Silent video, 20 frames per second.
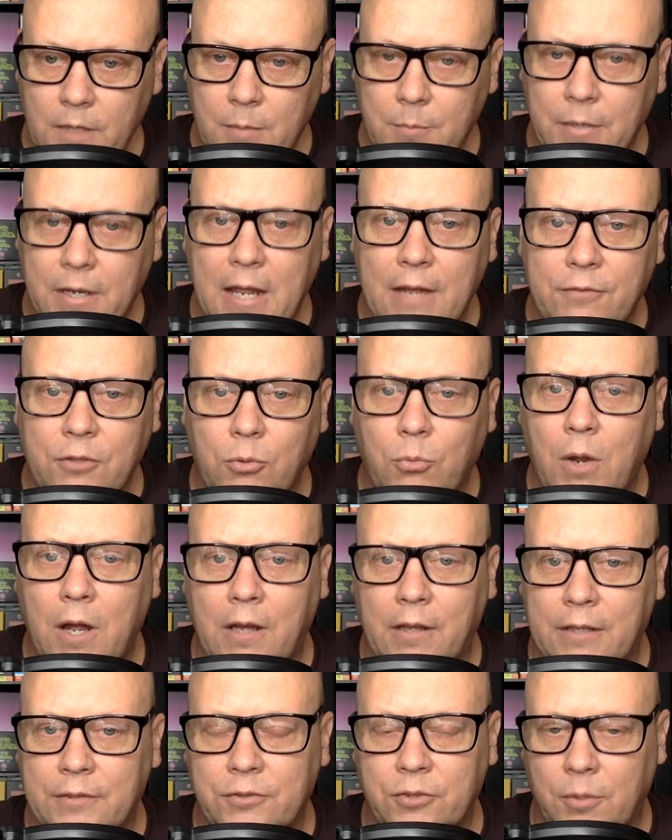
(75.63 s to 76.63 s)
But after a
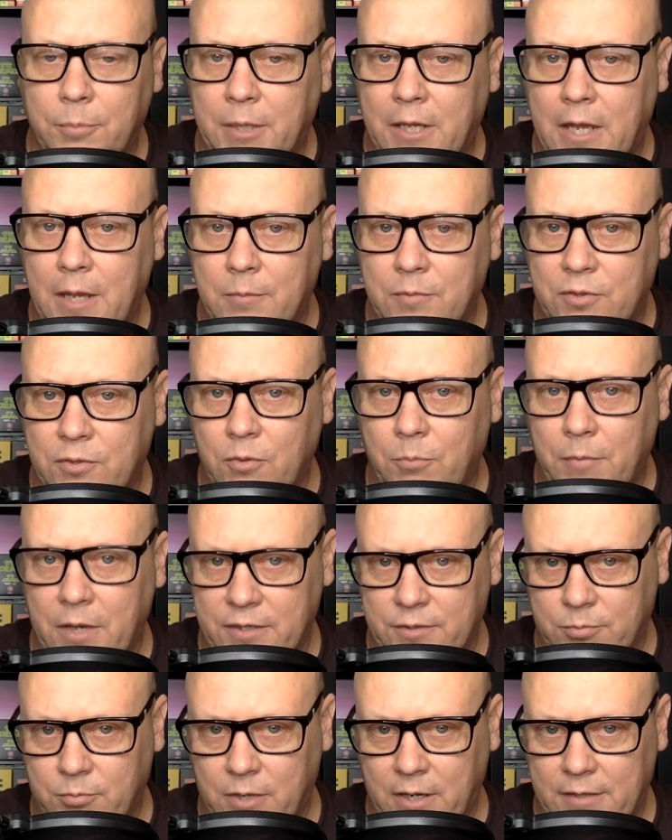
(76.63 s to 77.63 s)
while, I sort of became so
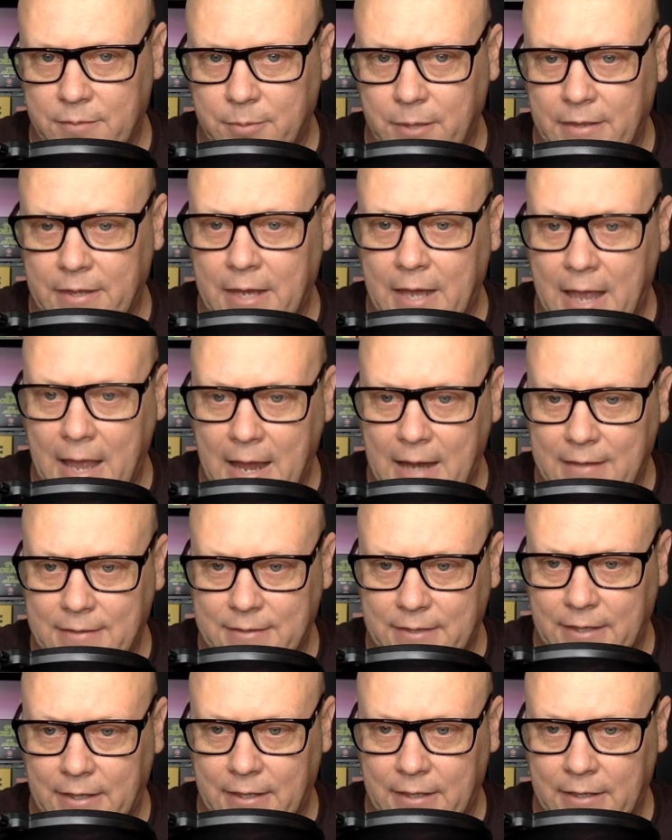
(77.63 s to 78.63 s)
mesmerized by the
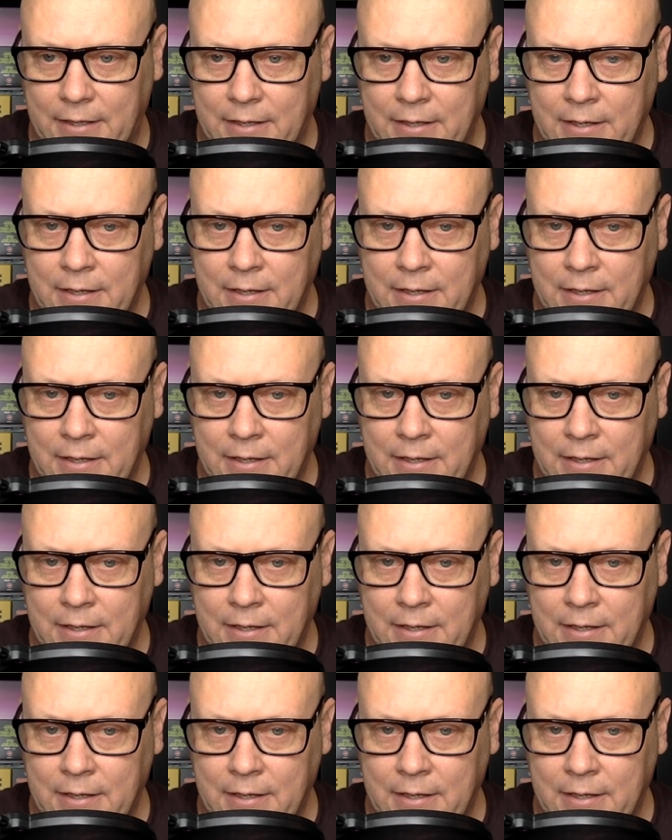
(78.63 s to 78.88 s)
acting